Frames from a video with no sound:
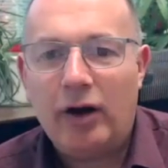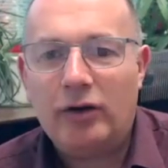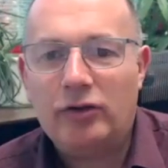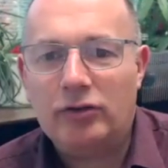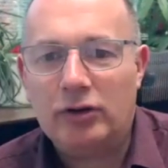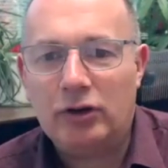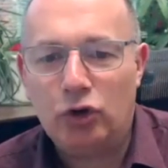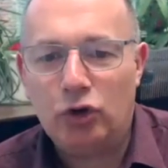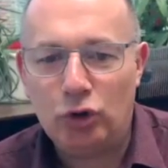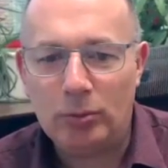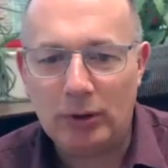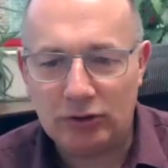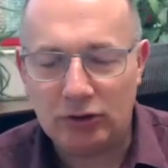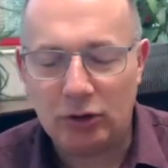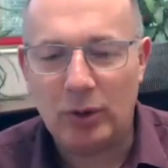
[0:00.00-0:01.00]
viruses in
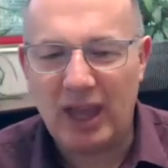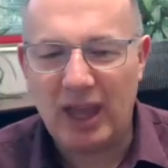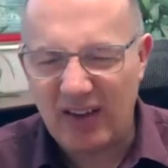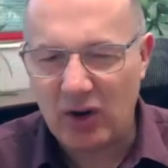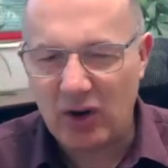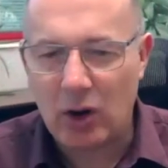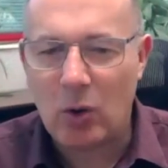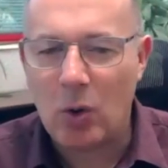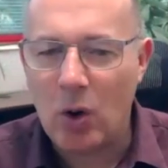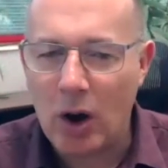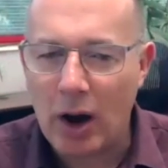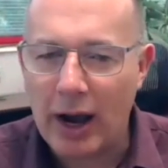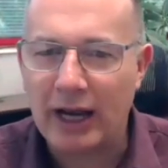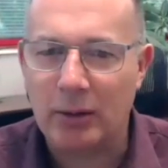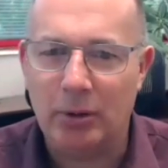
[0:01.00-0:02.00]
humans. So we have
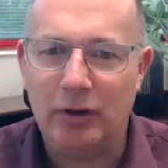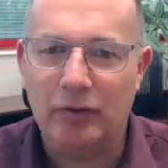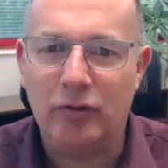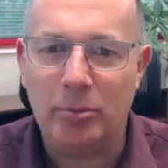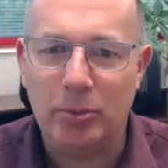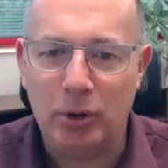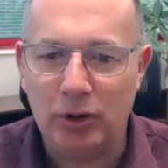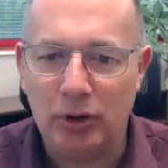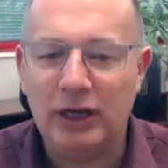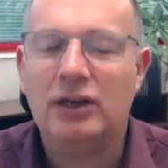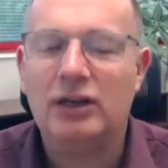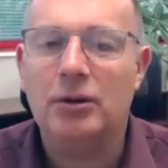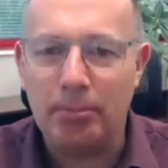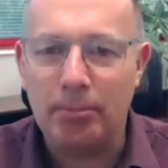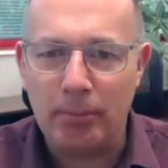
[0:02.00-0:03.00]
quite a bit of
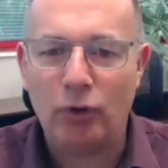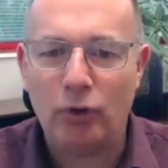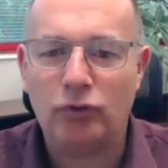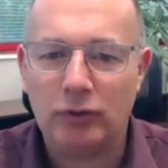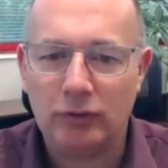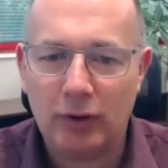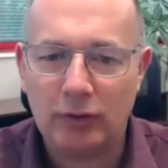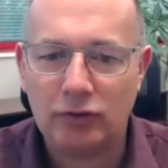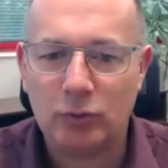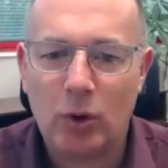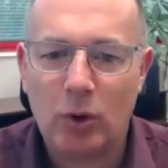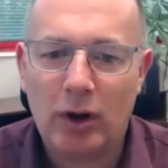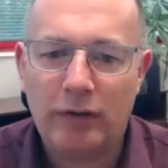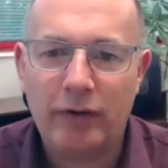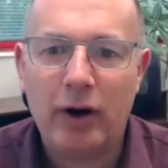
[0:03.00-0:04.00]
immunity to most of those
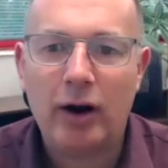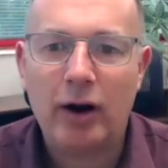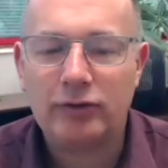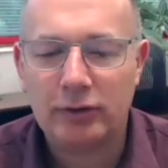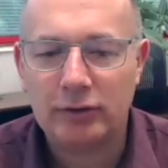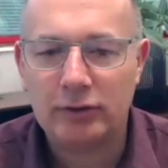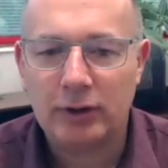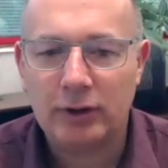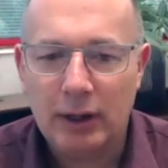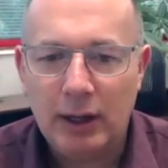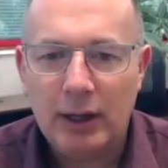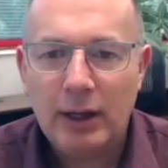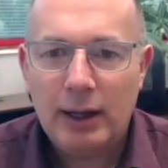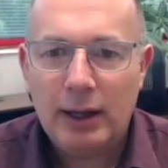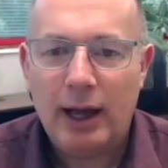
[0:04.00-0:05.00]
swine viruses.
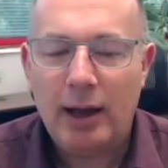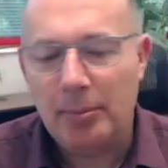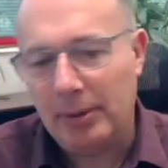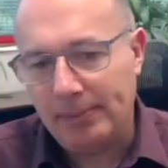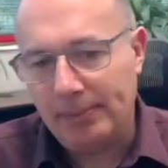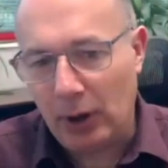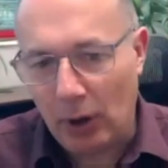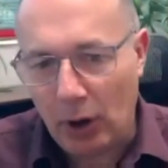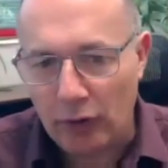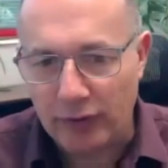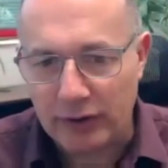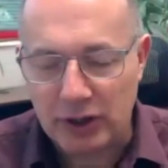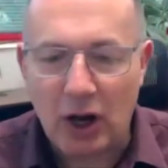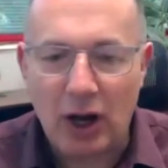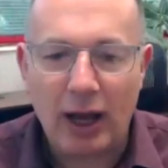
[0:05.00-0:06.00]
But
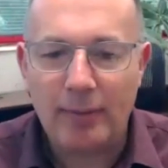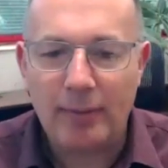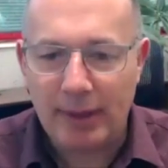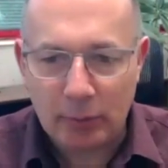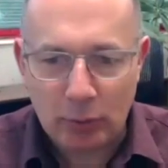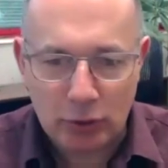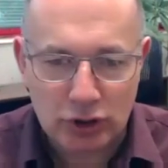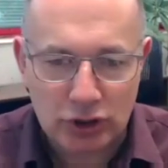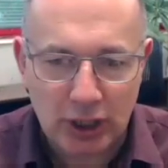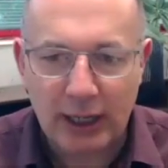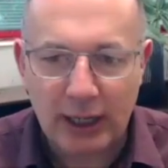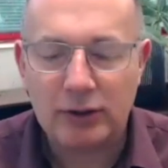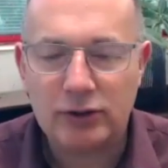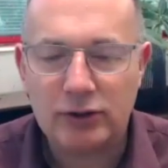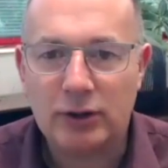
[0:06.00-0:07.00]
over time that will
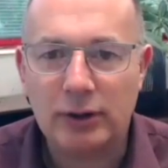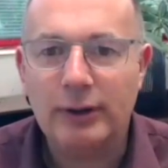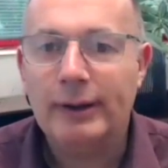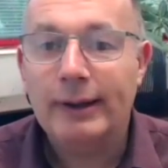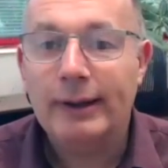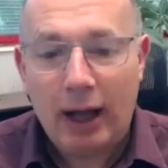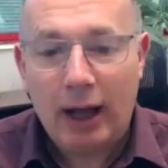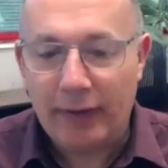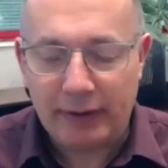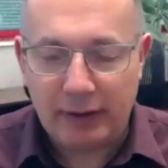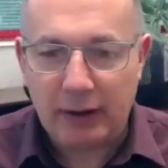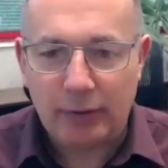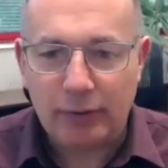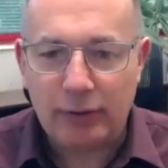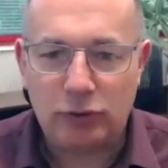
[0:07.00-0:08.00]
change. And I think
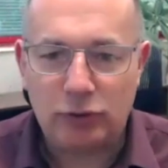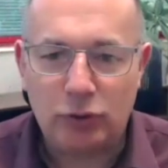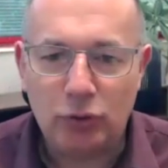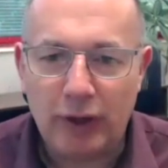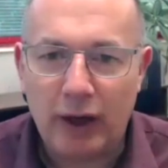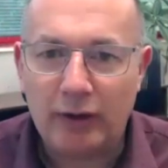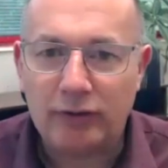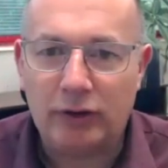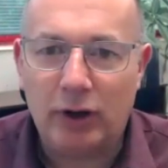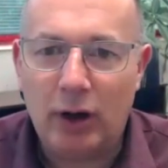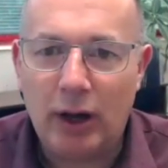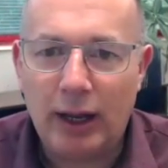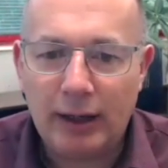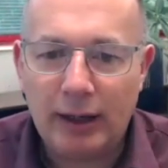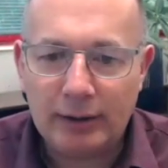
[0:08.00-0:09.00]
the
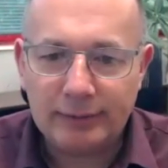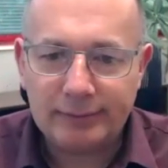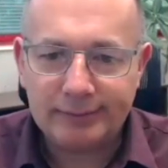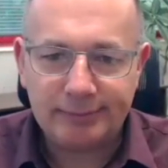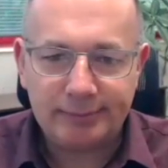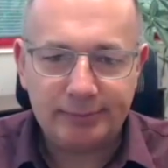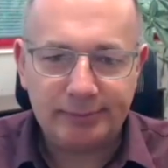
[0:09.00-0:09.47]
2009